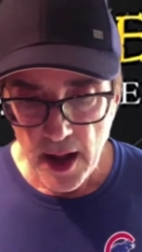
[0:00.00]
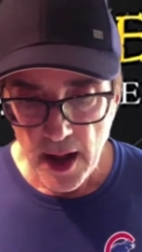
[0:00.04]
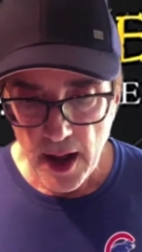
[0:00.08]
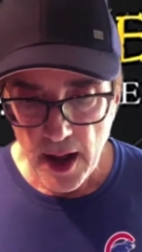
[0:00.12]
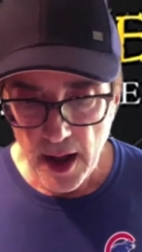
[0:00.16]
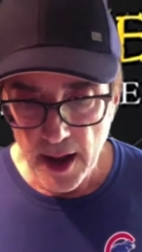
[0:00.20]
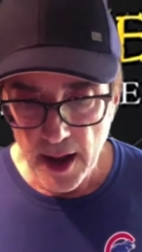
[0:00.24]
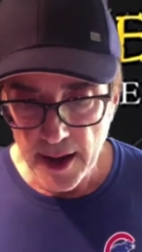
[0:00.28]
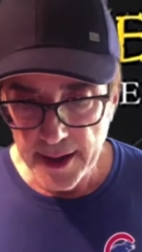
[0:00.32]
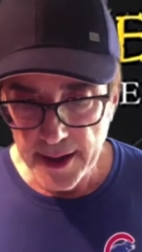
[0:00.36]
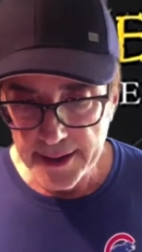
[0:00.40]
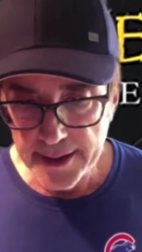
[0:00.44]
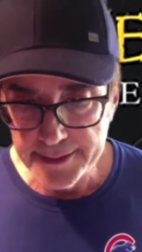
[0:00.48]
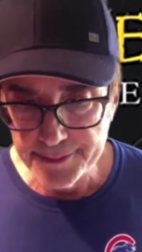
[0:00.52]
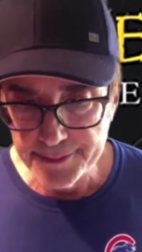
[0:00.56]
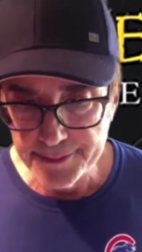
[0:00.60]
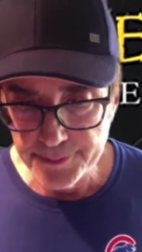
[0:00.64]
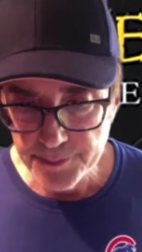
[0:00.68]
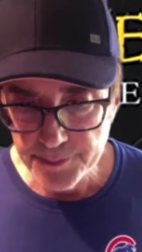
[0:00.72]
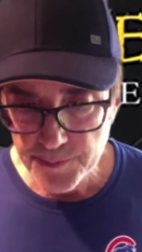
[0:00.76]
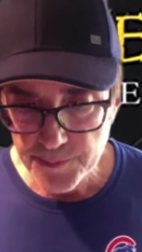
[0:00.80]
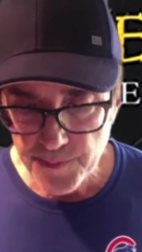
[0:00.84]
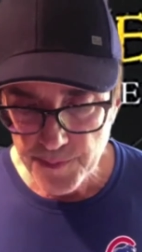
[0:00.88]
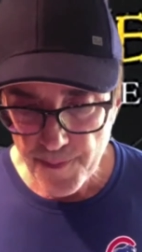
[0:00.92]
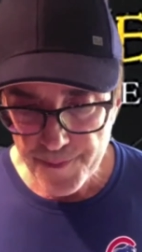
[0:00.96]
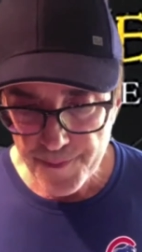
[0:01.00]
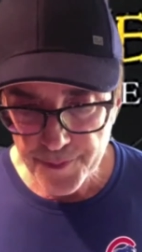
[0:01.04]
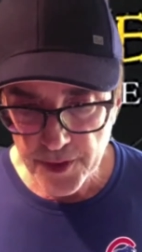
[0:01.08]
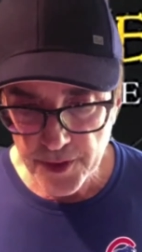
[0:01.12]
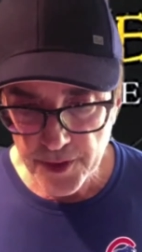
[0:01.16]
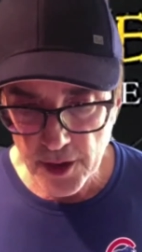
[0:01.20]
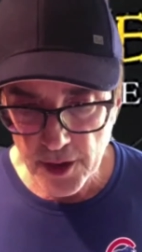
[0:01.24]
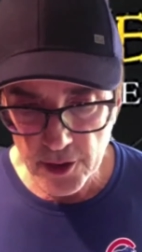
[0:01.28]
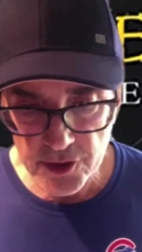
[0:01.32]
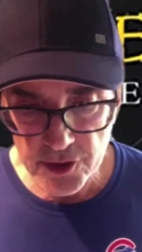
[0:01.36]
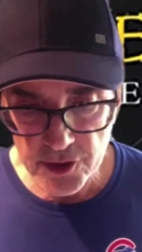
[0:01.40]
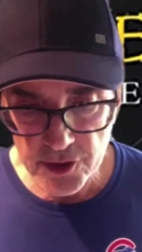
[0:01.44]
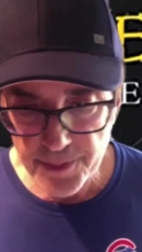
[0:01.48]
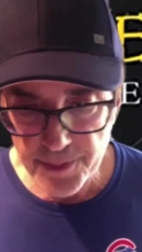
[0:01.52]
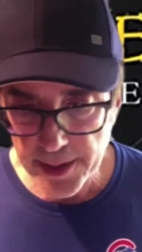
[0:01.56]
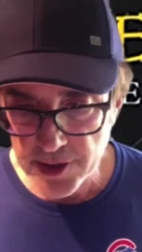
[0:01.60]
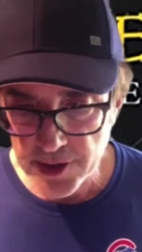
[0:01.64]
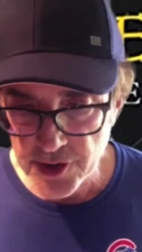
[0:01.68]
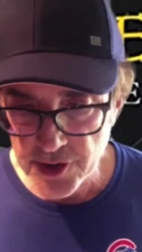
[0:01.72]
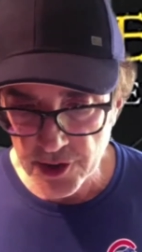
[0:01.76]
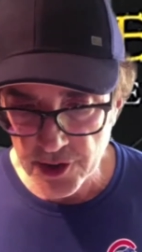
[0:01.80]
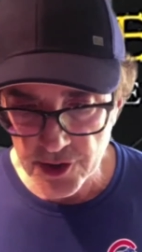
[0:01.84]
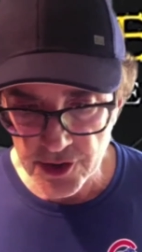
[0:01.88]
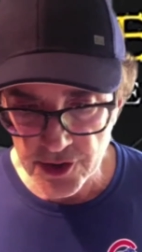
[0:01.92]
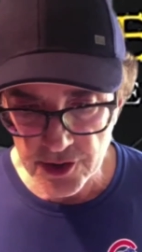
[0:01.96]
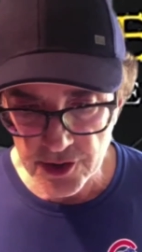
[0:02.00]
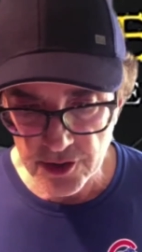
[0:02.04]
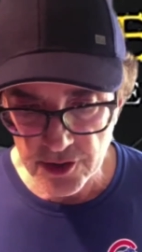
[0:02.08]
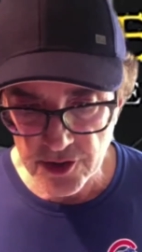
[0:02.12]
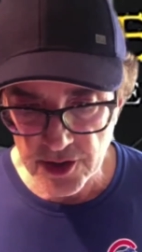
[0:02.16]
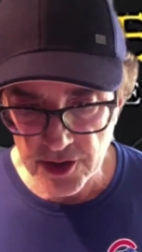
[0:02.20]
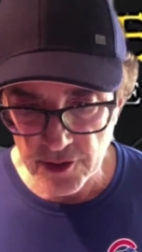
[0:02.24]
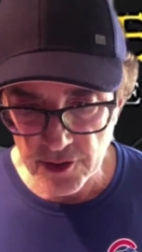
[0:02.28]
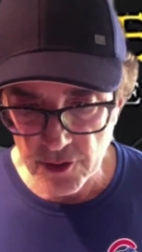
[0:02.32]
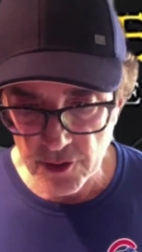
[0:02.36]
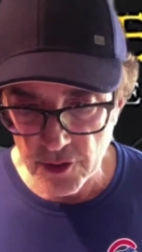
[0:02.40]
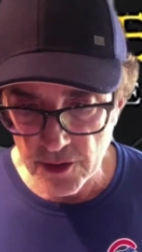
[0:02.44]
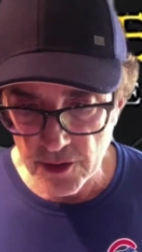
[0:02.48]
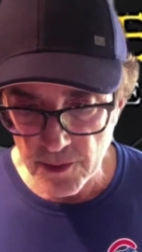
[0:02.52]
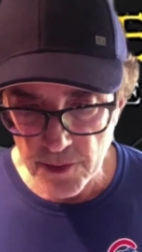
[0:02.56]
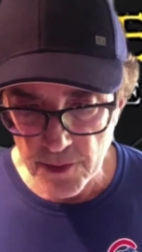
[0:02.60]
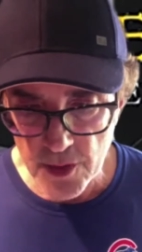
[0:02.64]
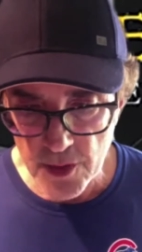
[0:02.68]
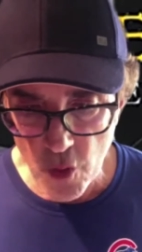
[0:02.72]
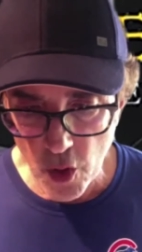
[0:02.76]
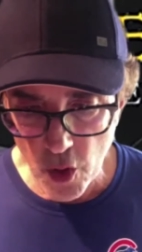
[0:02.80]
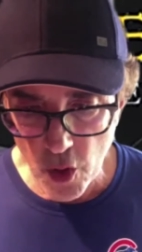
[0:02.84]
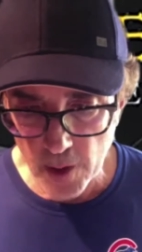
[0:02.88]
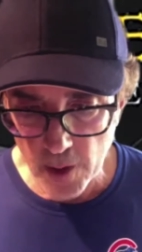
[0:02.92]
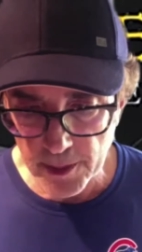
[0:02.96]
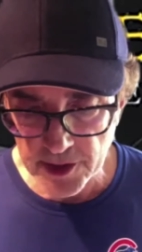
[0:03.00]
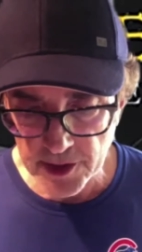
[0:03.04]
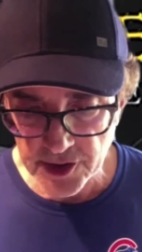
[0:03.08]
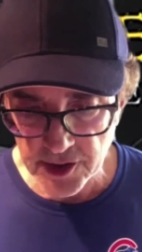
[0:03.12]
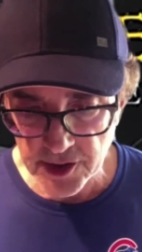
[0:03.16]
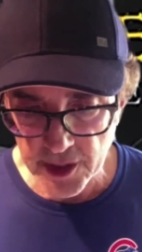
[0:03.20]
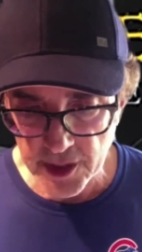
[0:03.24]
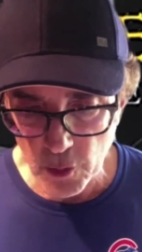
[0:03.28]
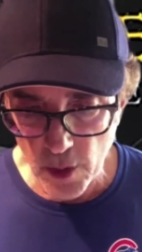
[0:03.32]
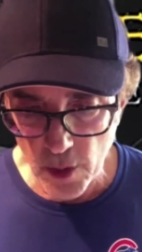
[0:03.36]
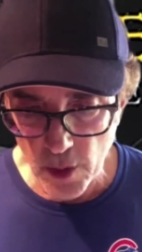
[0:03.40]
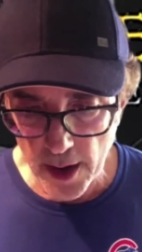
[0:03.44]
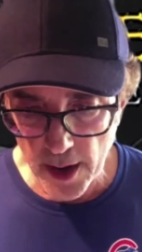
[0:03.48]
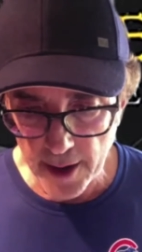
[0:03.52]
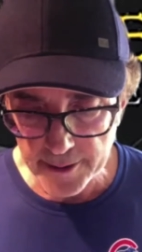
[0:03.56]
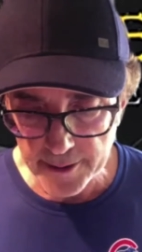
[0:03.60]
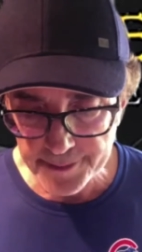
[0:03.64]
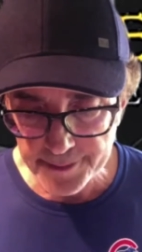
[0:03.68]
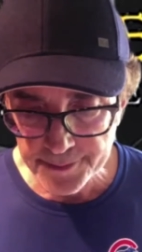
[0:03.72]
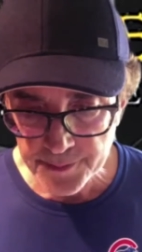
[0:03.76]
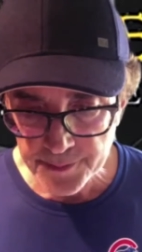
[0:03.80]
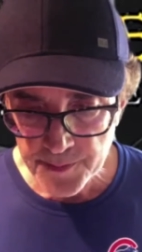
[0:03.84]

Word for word: Um, those pictures did enormously well.